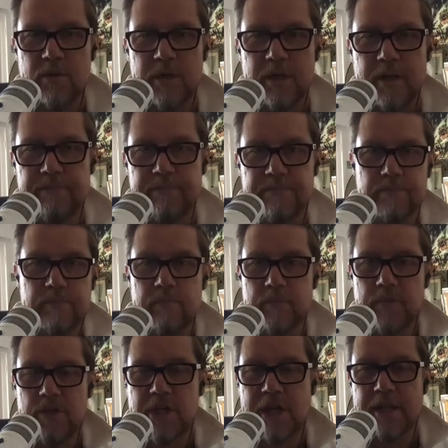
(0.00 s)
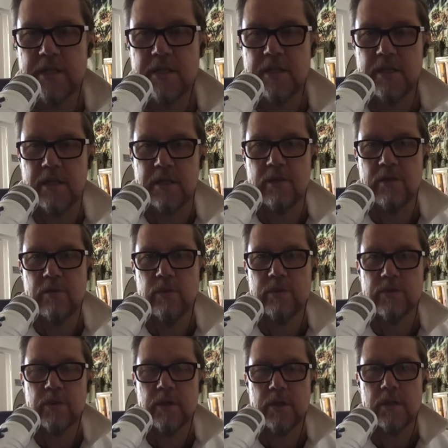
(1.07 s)
coming to a uh, charlatan near
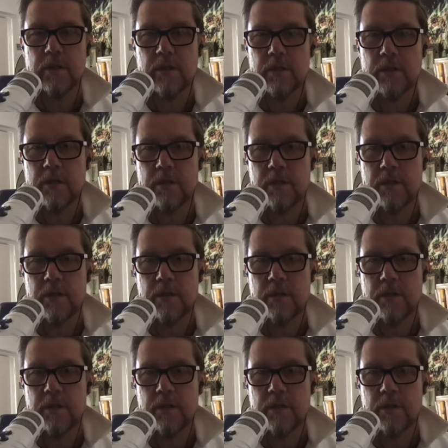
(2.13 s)
you. We'll do get it.